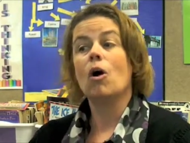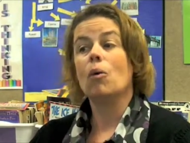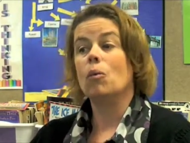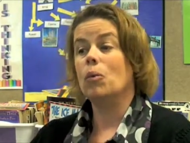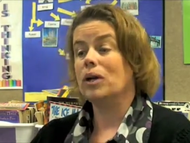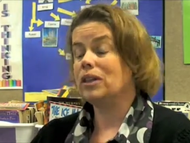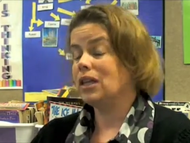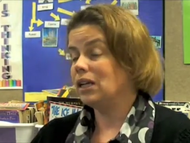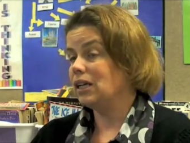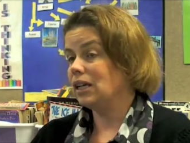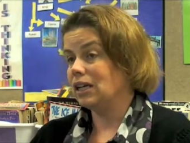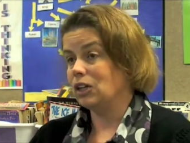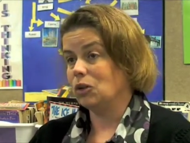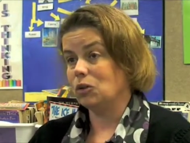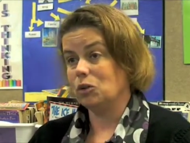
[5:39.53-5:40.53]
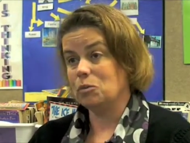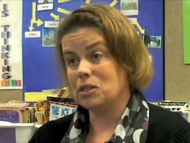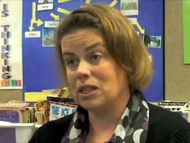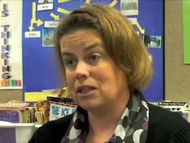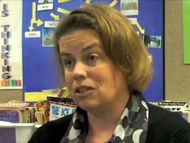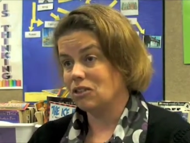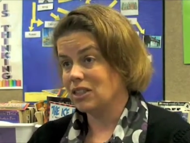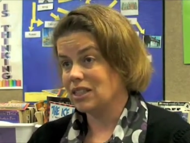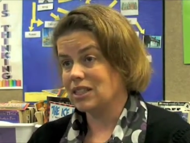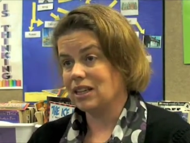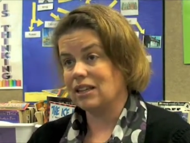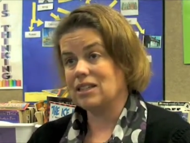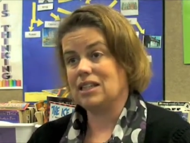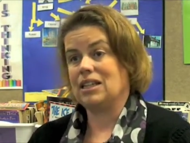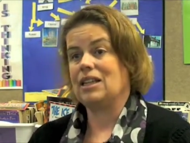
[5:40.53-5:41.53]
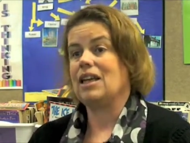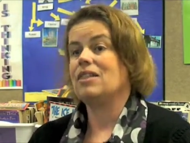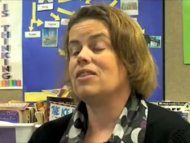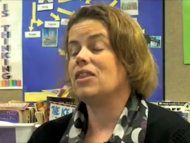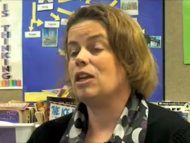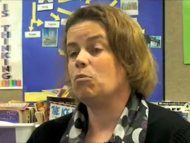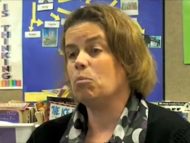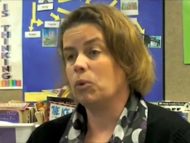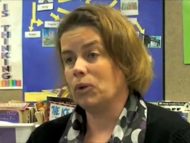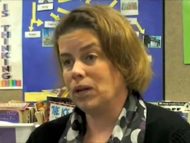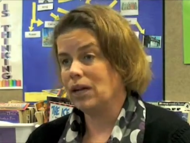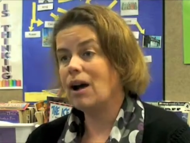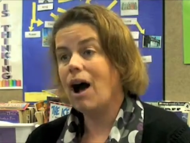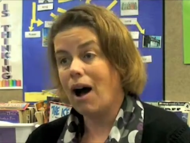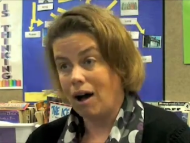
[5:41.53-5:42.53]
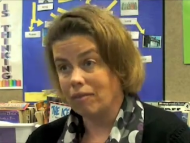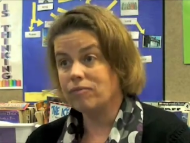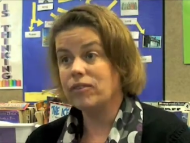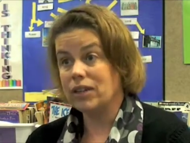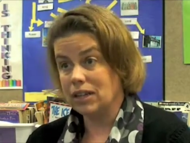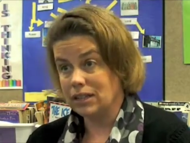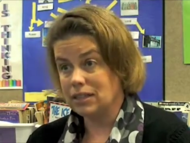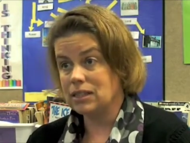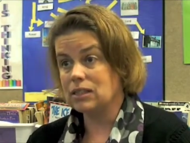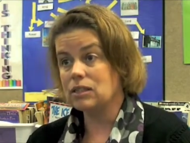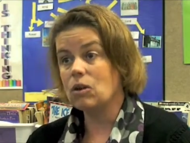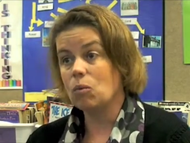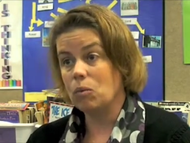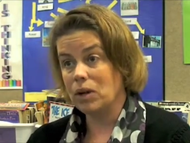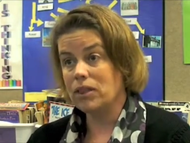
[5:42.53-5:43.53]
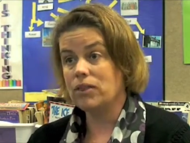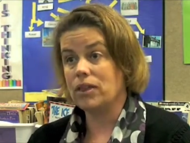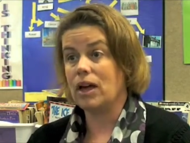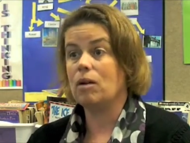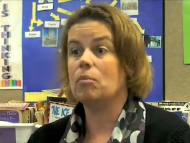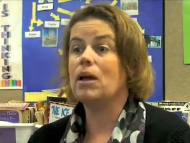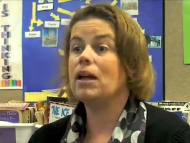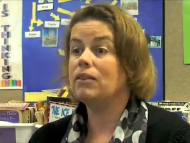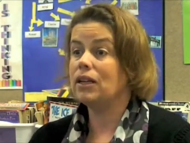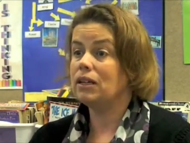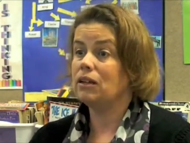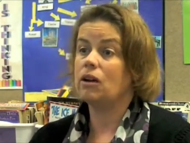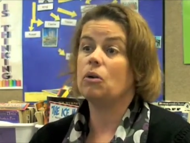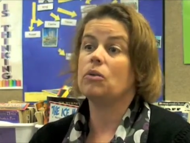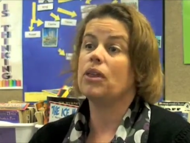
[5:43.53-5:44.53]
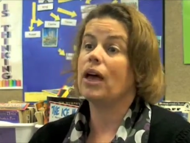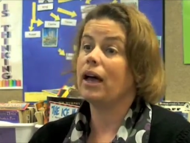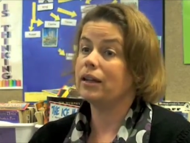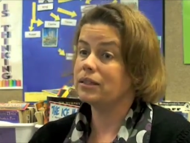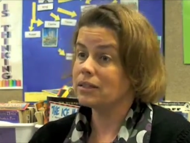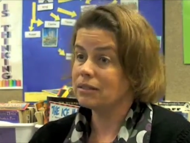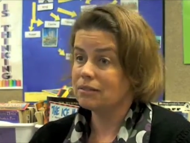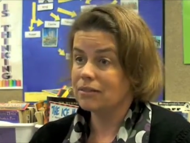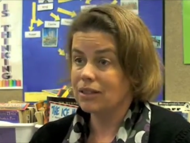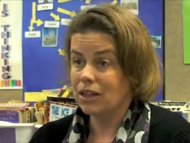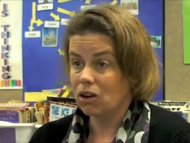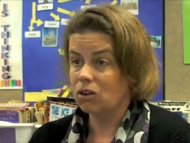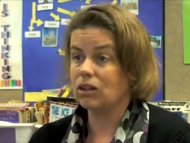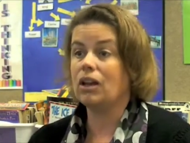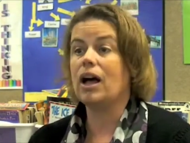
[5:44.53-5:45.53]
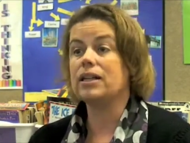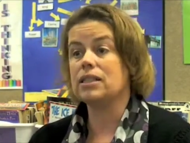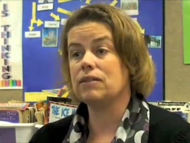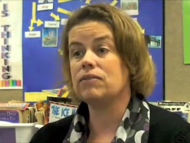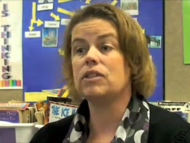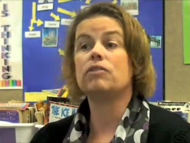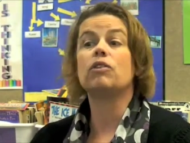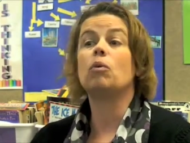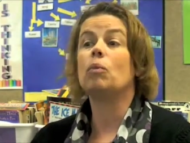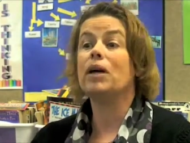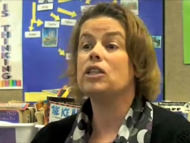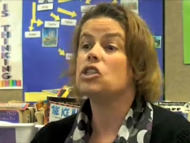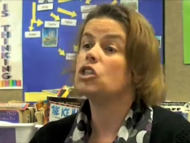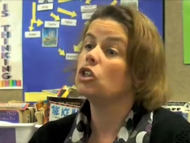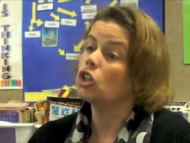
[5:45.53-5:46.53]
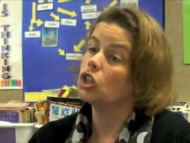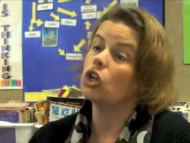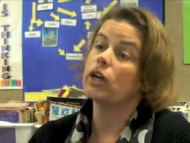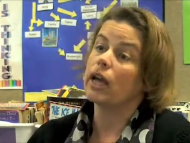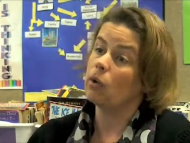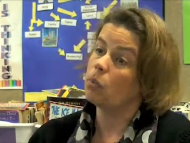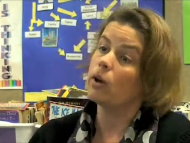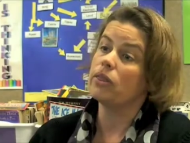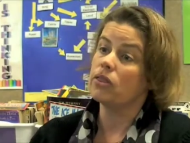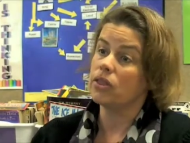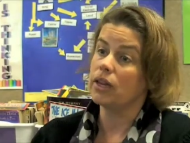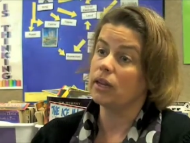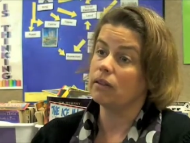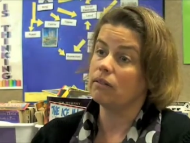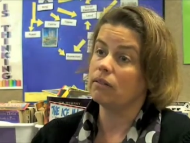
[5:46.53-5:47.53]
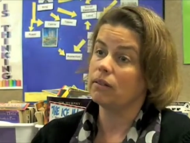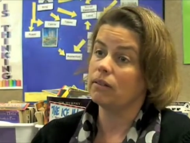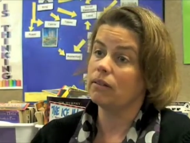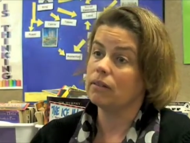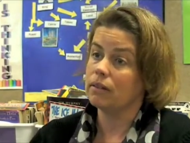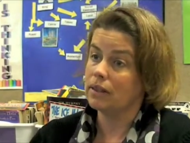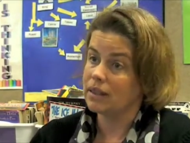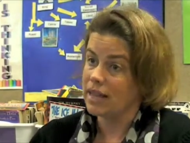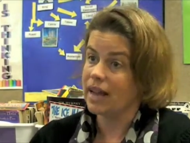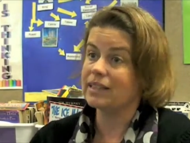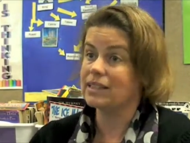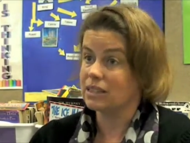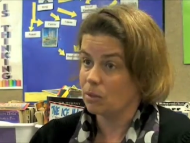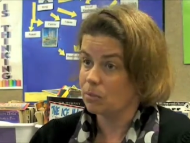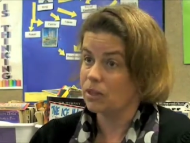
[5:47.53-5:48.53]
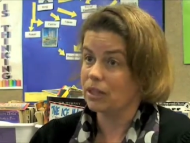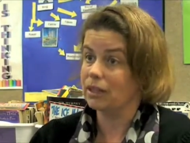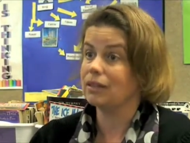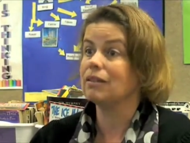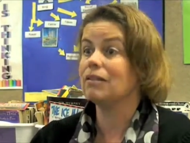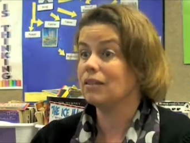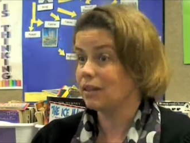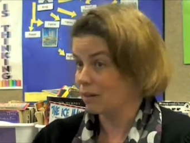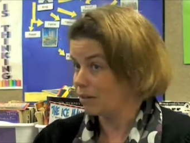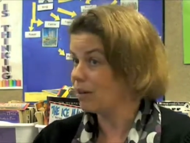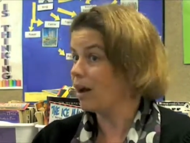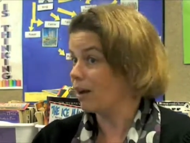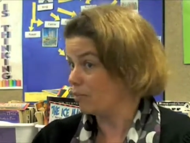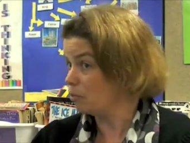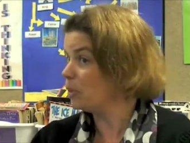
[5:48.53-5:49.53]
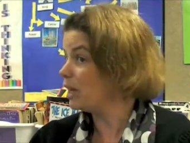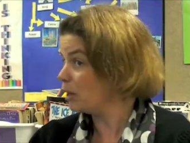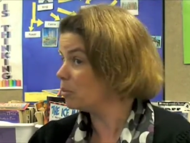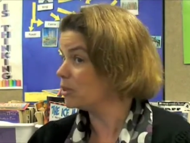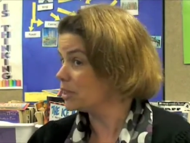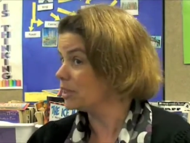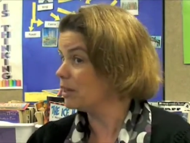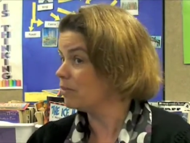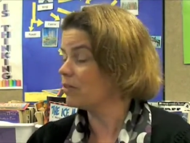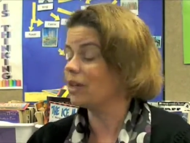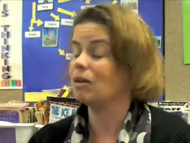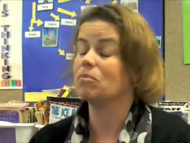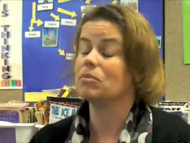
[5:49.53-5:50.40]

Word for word: When they get in groups and they're discussing, they bring confidence with them, and they know that there are lots of different ways to look at one thing. That's something that I've been able to give them.